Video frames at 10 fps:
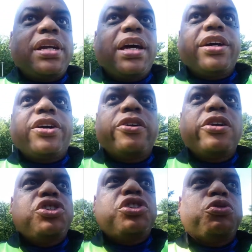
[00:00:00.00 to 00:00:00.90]
and I
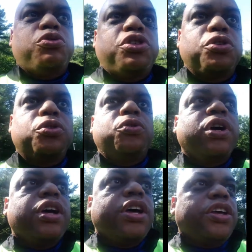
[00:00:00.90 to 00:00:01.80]
encourage you
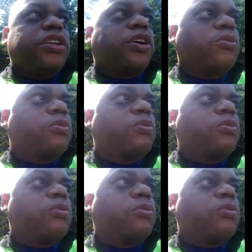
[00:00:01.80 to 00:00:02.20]
to, you know,